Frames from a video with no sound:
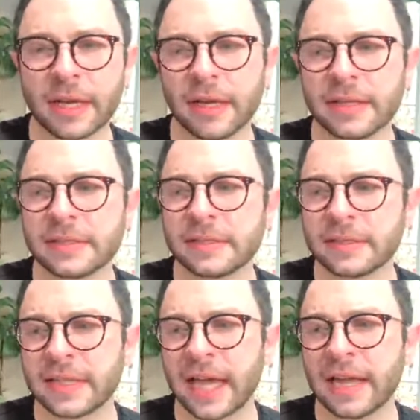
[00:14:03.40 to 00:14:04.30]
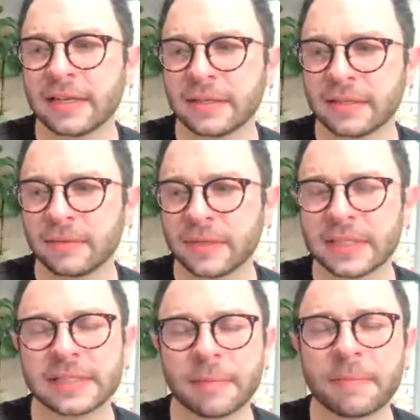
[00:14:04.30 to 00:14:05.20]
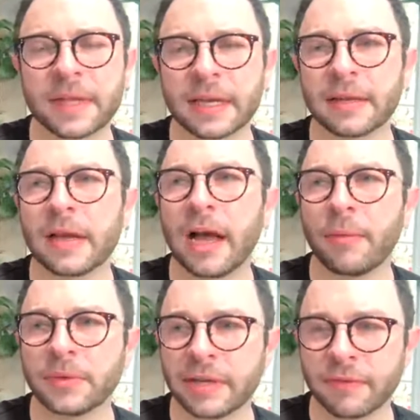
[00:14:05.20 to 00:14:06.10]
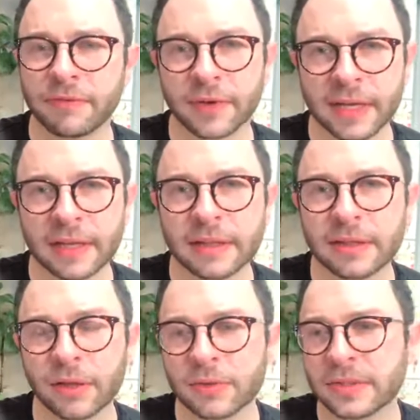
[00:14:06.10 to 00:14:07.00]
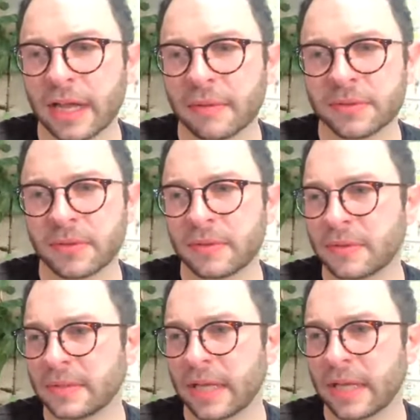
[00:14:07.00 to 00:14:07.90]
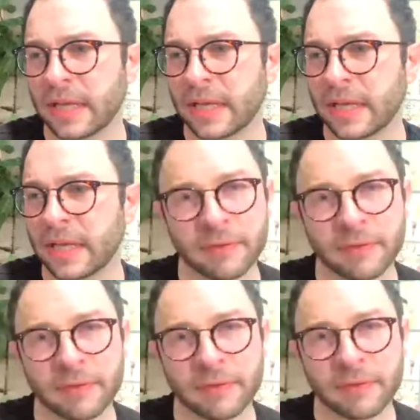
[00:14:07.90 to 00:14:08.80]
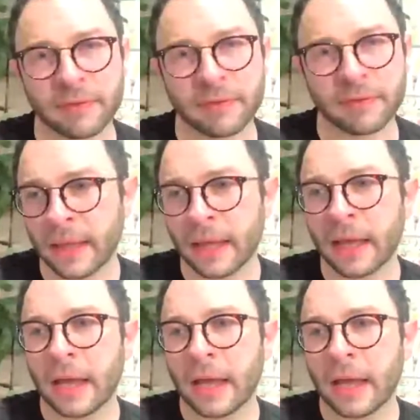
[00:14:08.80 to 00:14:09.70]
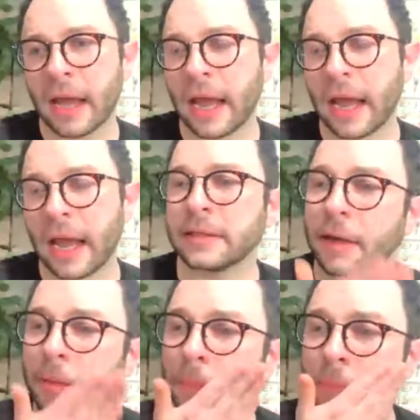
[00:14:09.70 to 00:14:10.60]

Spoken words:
because that is something I will never forget. Those times are times I will never forget. And